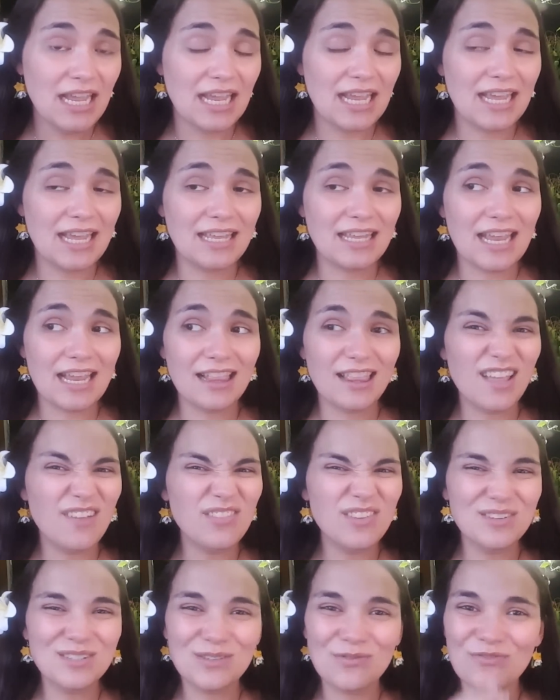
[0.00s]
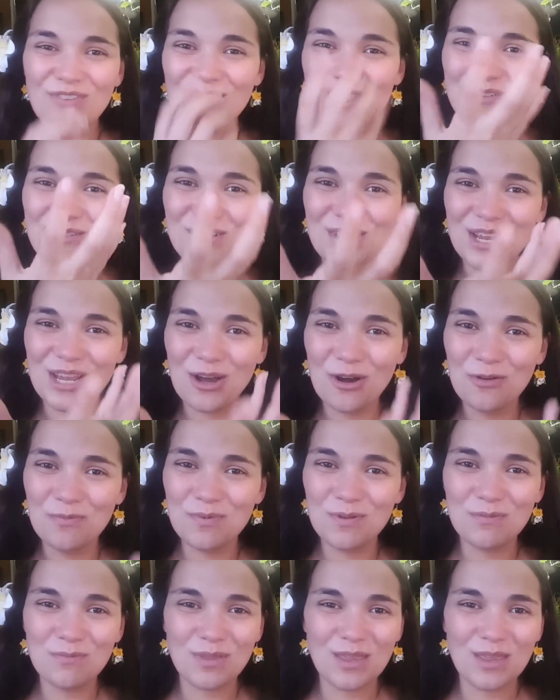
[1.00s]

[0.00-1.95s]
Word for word: And I love those feathery open